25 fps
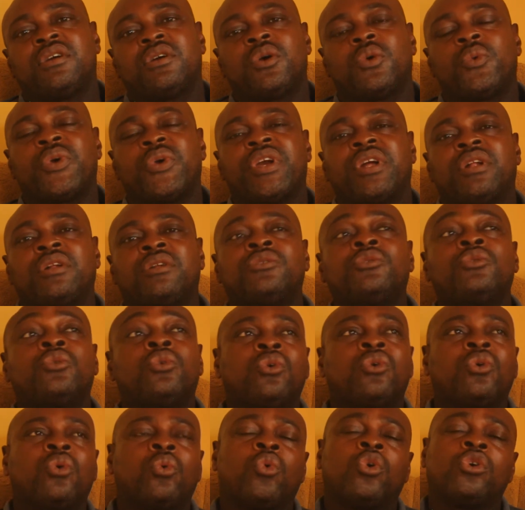will
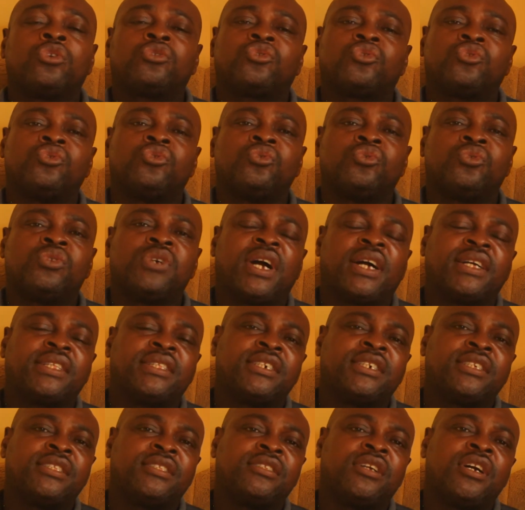know what to do and
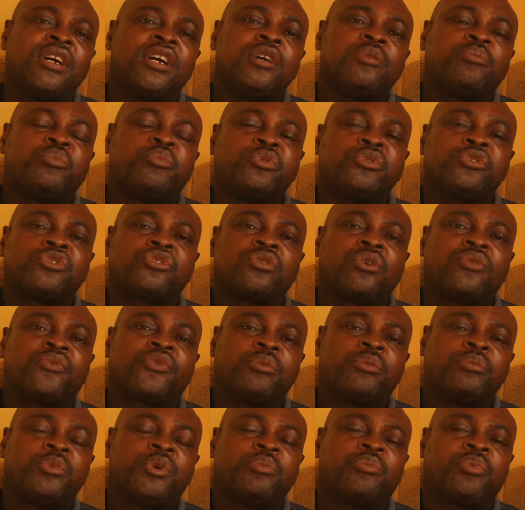then push on
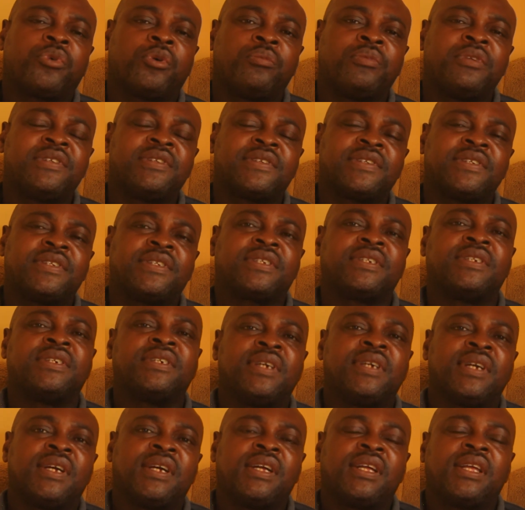from the publicity.
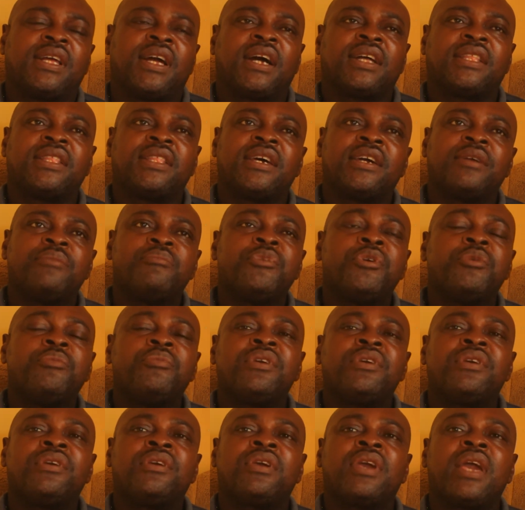And
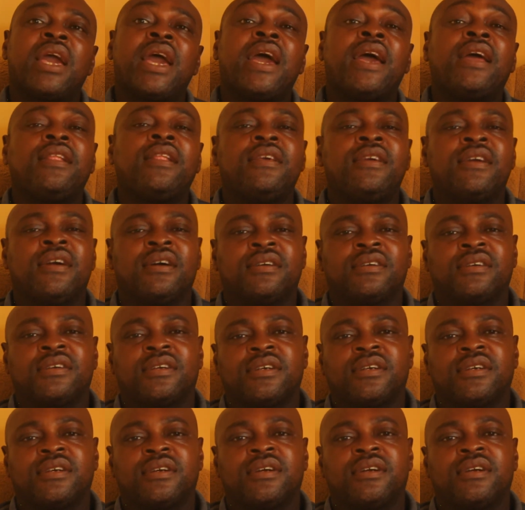maybe earlier,
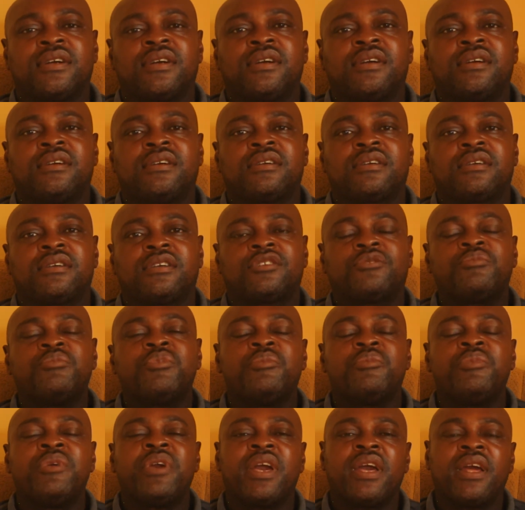it
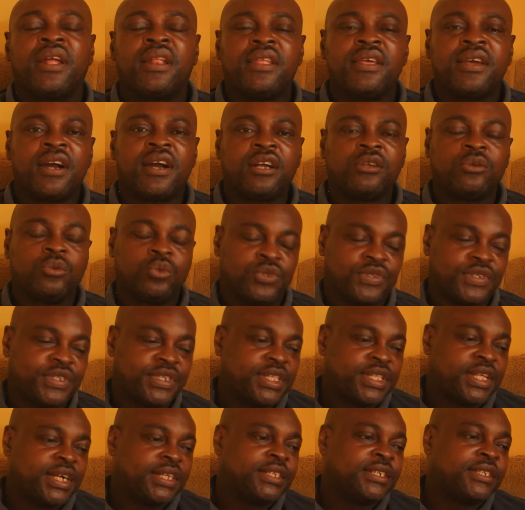may be earlier, you will
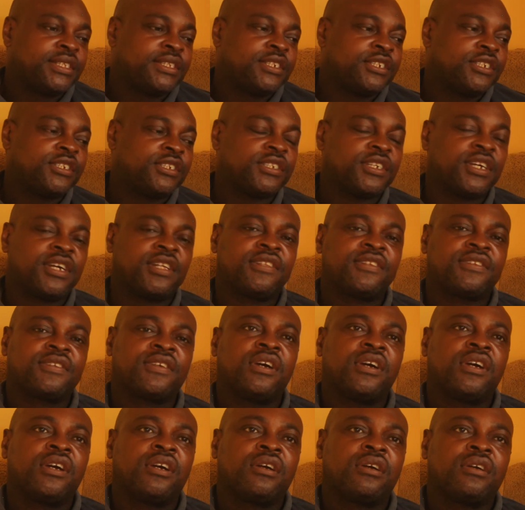see that the
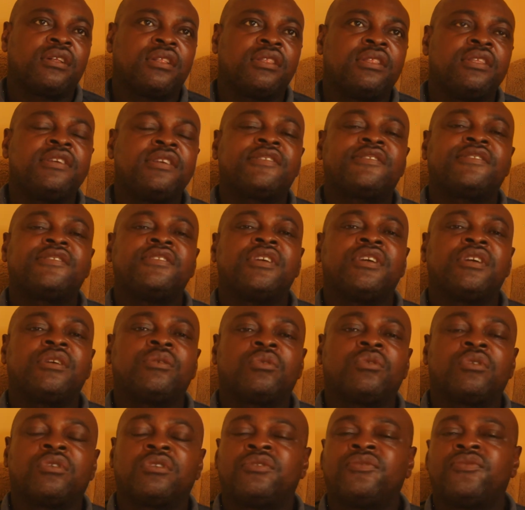t-shirts this year
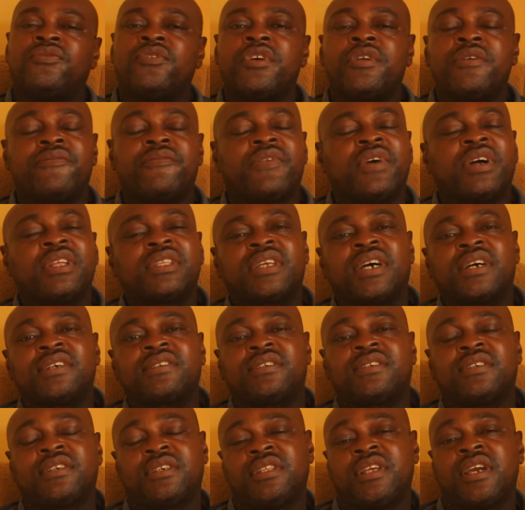was very
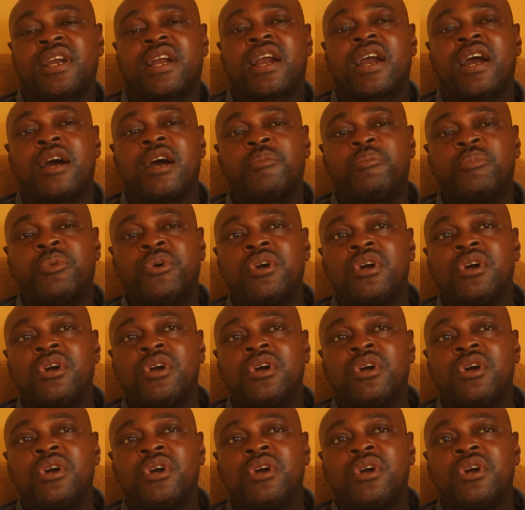fantastic. The cap,